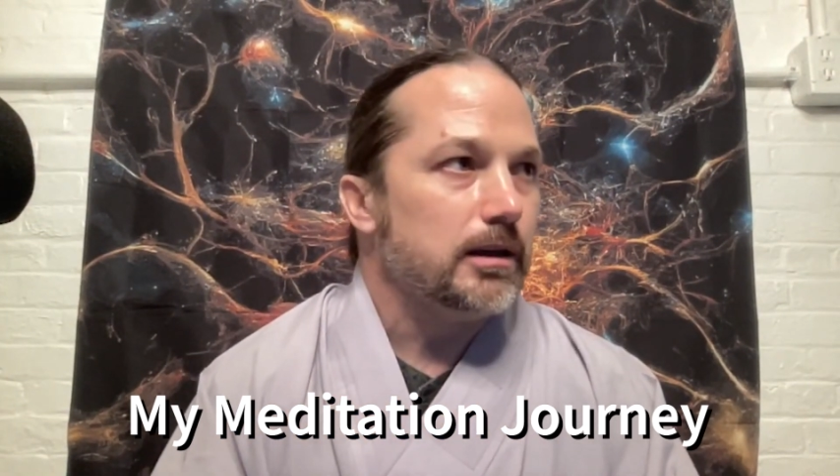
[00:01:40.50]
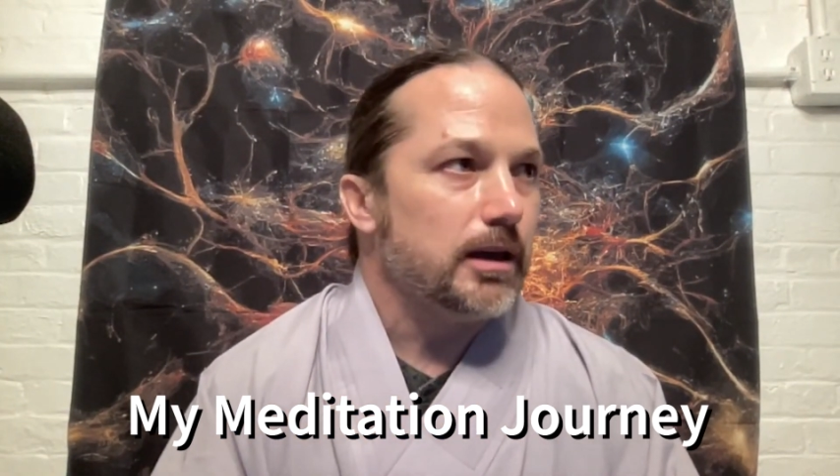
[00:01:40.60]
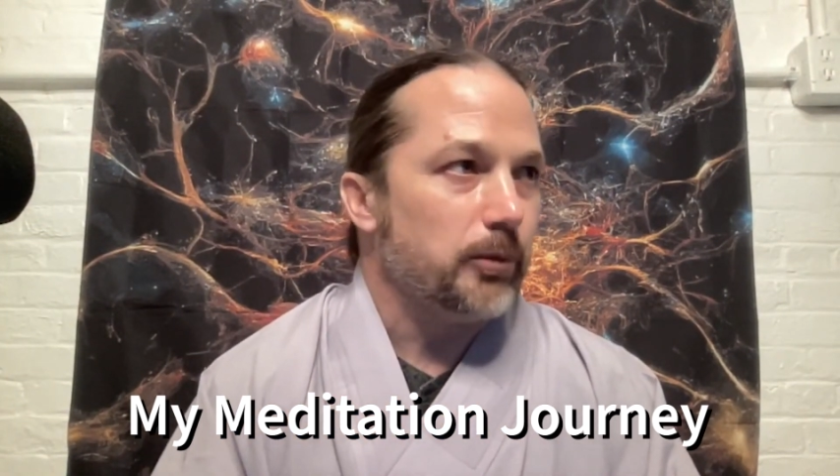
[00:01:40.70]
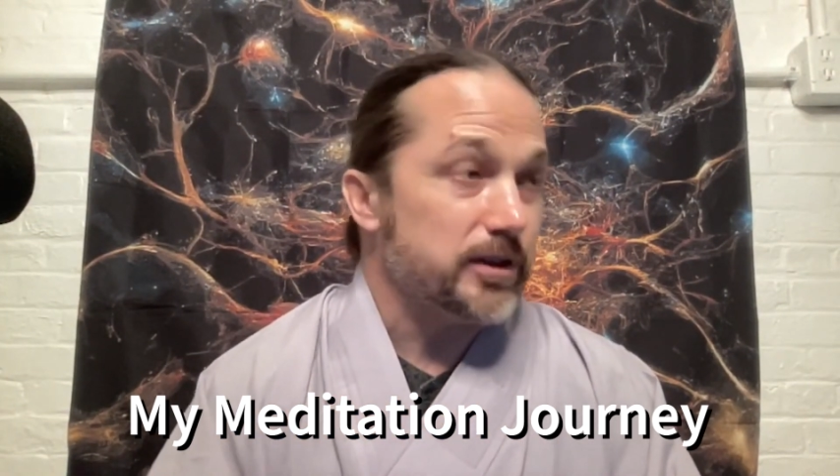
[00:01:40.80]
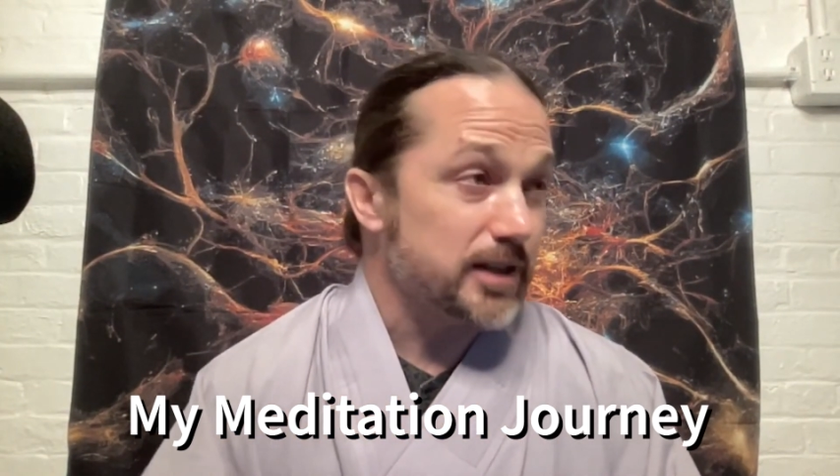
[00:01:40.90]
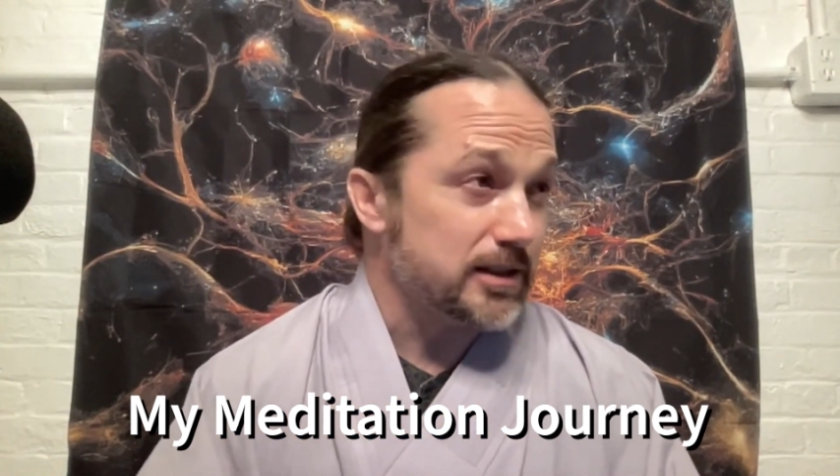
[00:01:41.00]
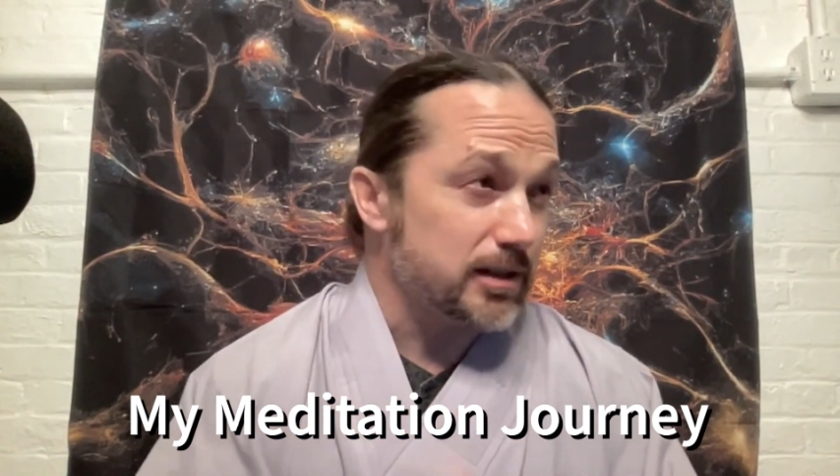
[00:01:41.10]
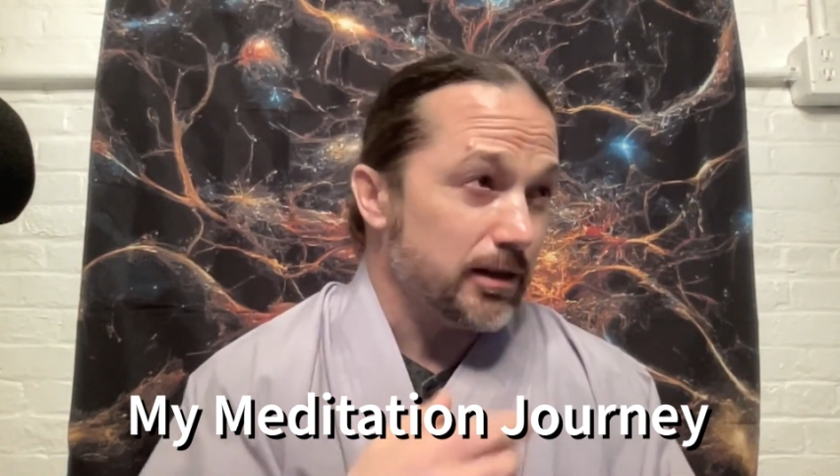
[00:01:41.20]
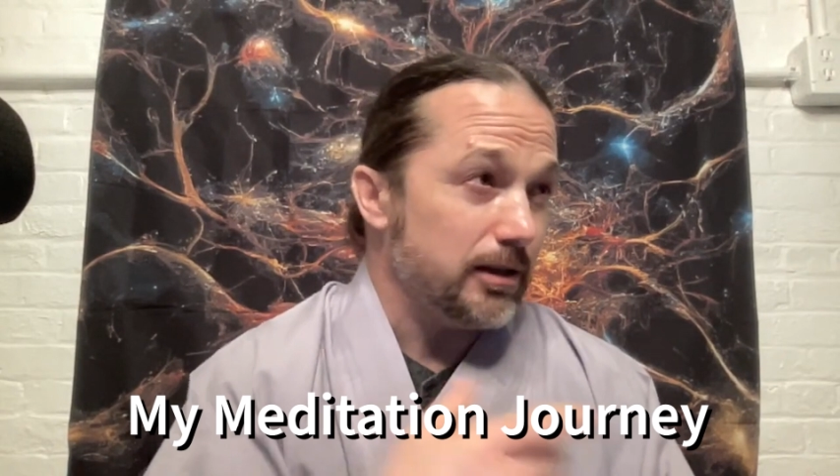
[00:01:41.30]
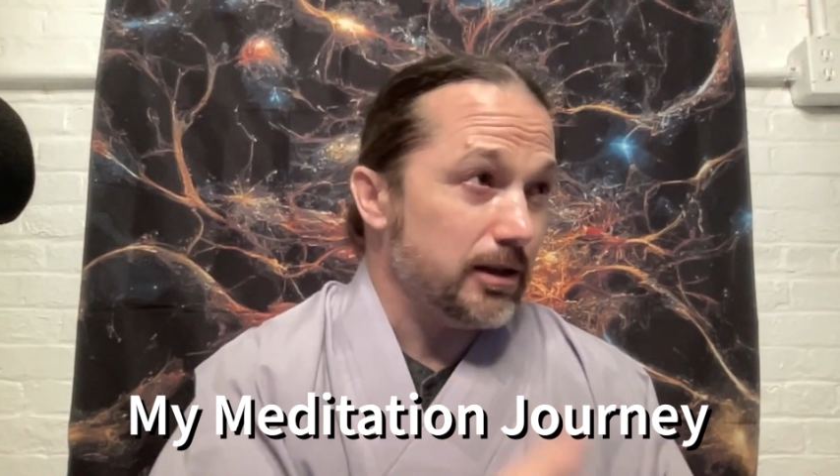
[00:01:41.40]
And once I
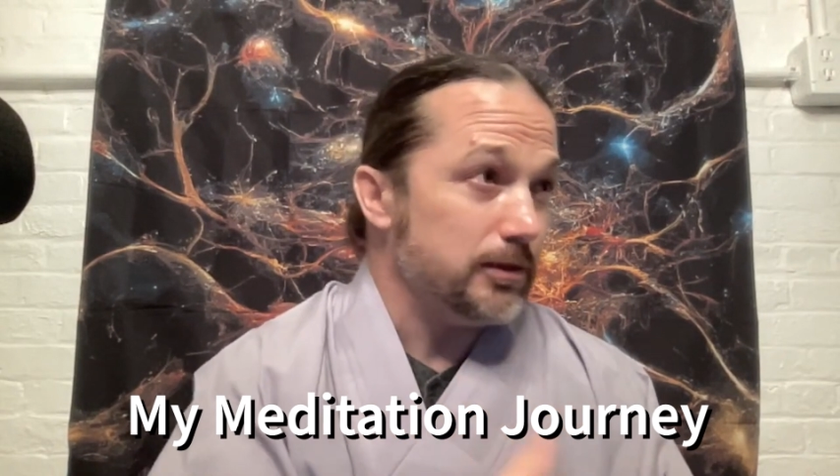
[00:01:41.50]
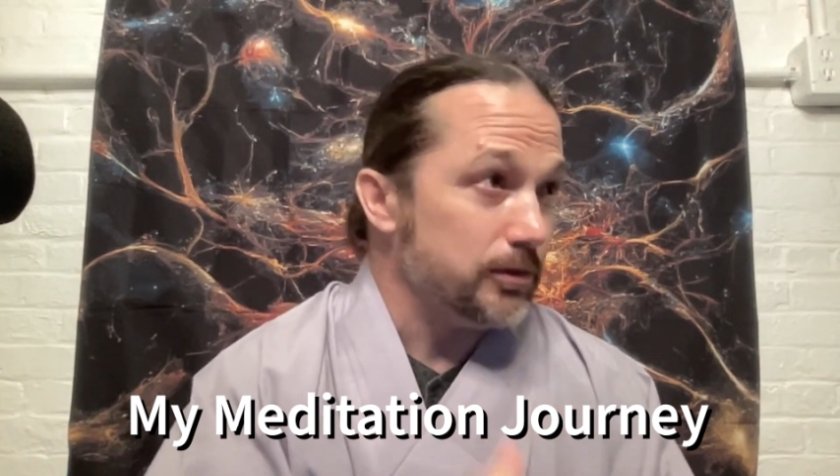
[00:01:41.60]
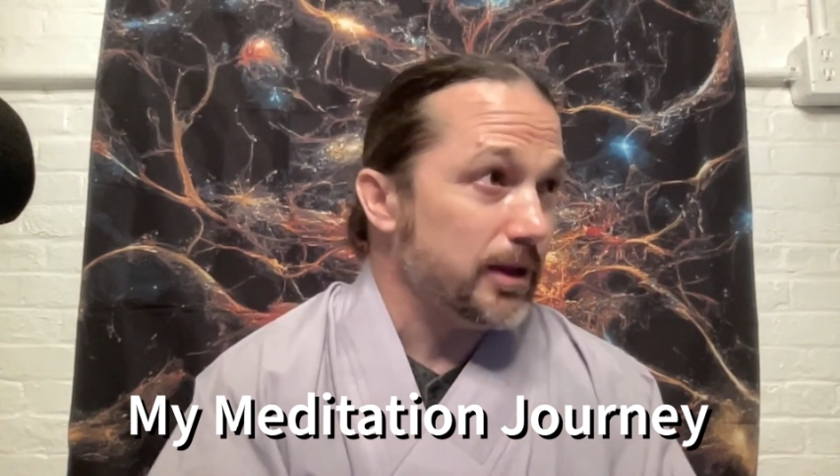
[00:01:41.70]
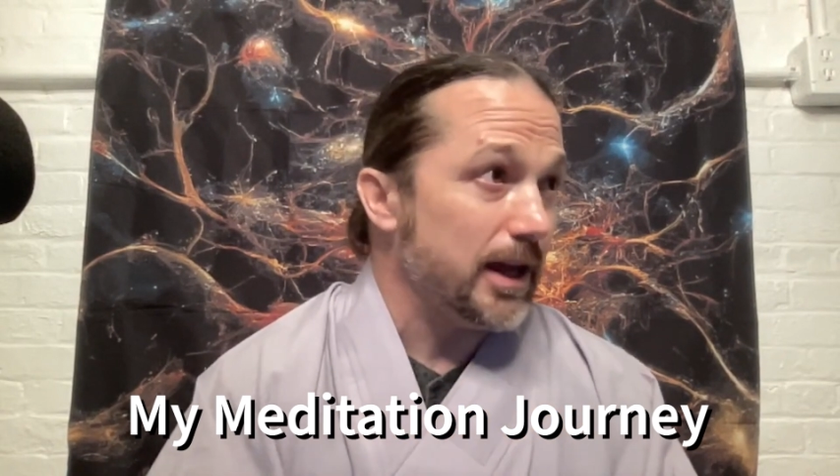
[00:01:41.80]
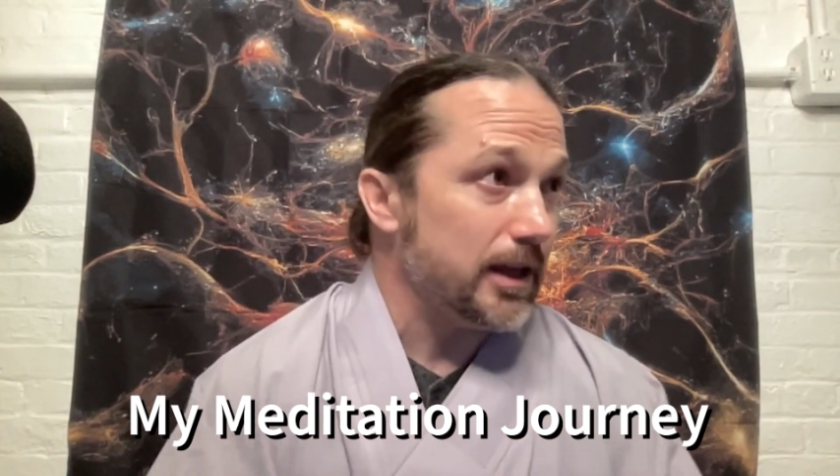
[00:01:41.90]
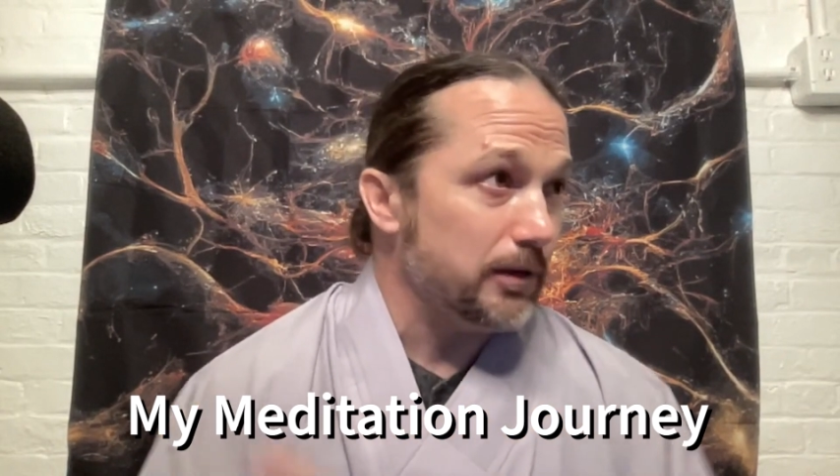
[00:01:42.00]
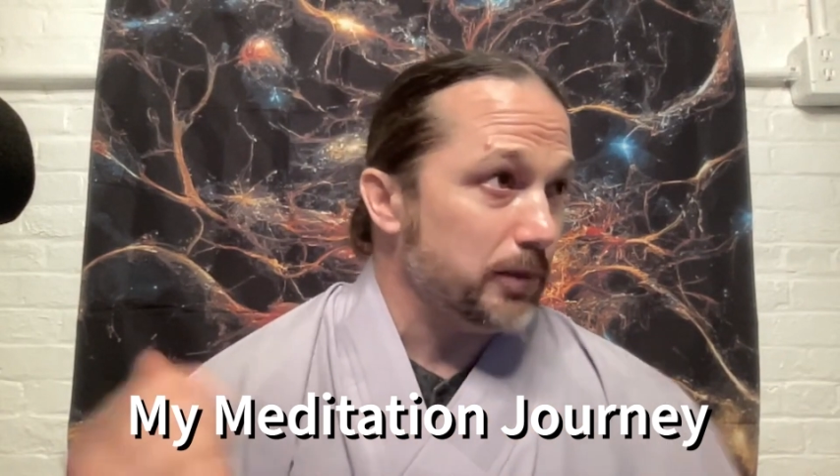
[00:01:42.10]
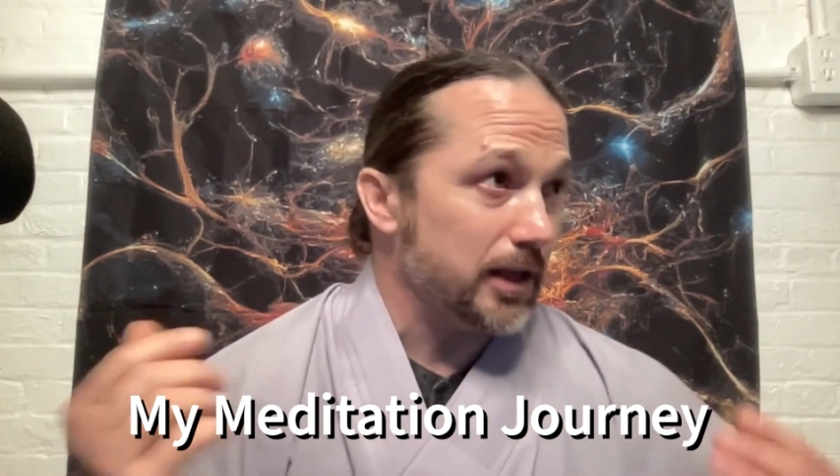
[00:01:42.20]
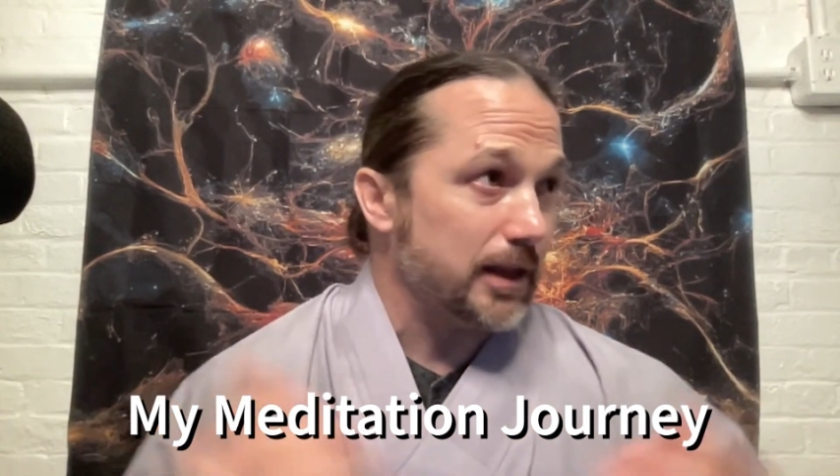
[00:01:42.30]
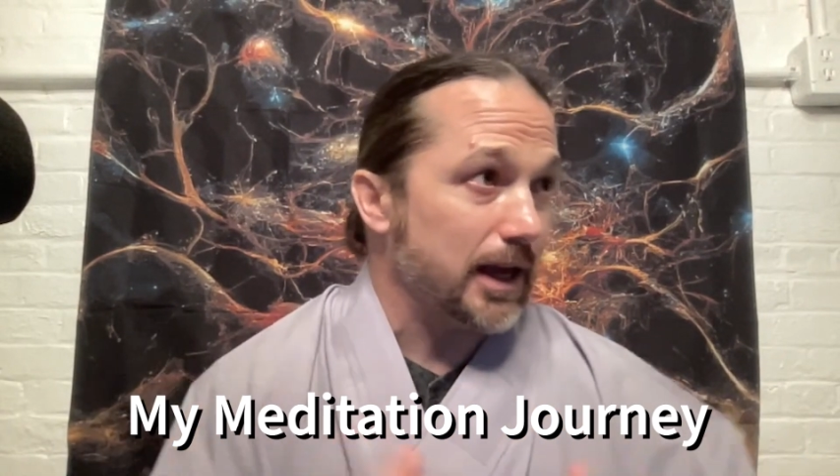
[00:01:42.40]
started to do that and
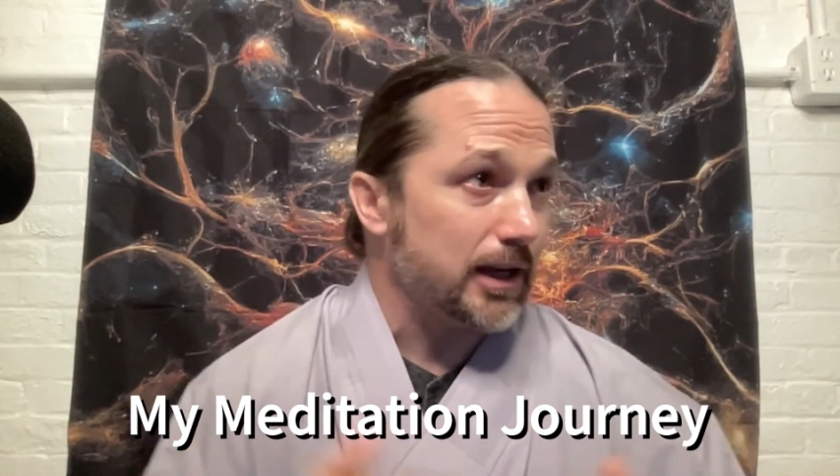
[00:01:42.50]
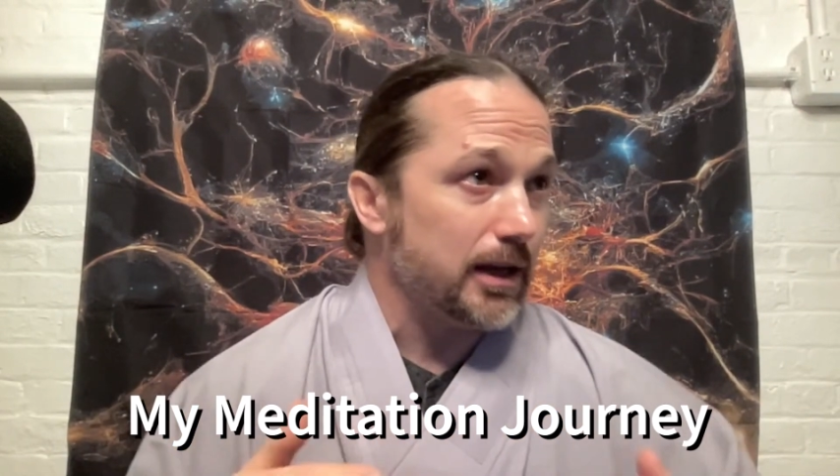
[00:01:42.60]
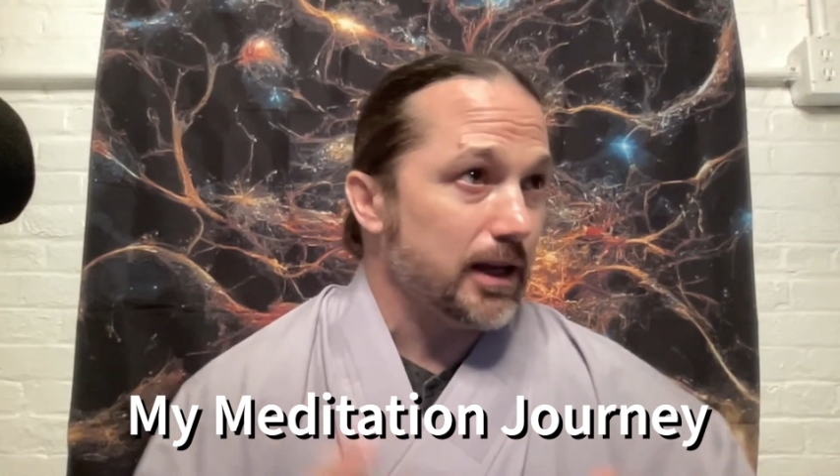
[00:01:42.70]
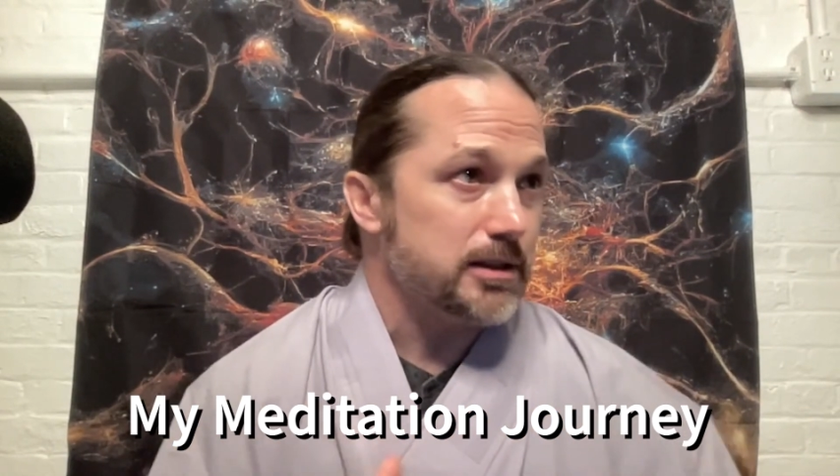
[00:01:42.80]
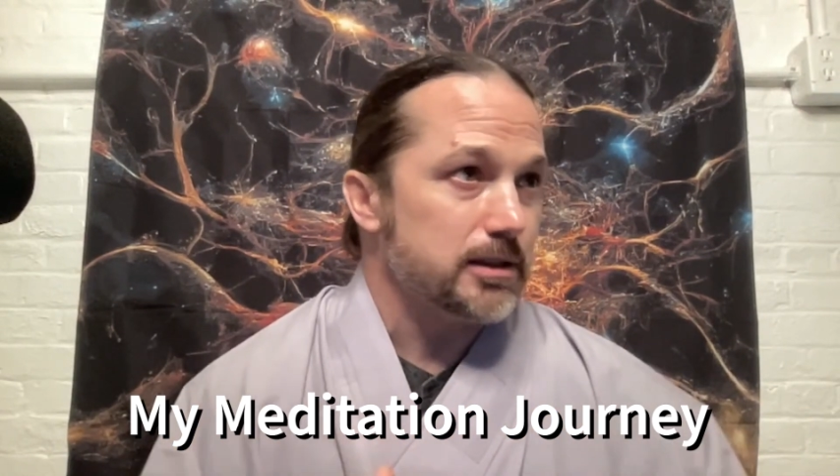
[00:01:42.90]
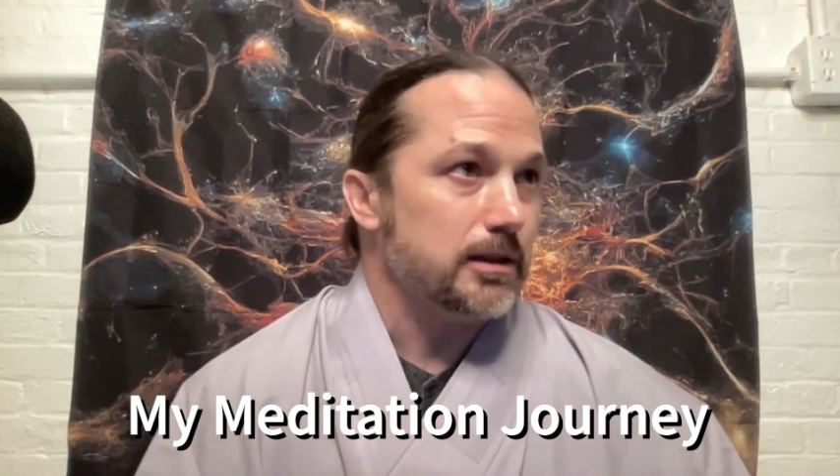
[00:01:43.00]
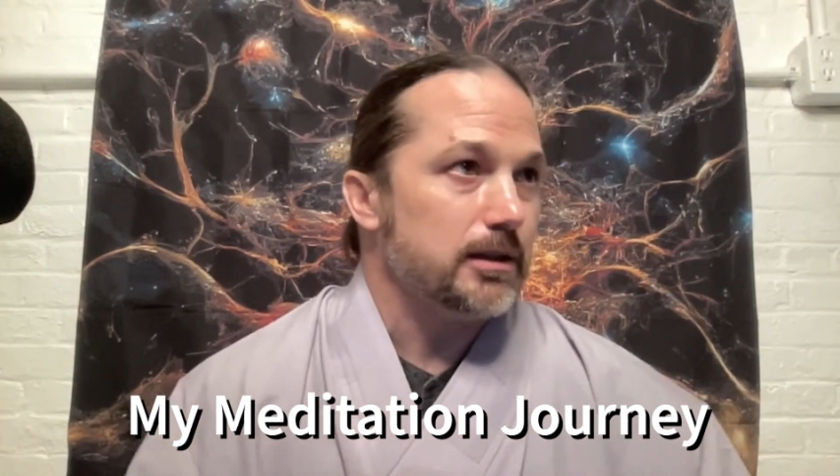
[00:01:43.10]
make that connection,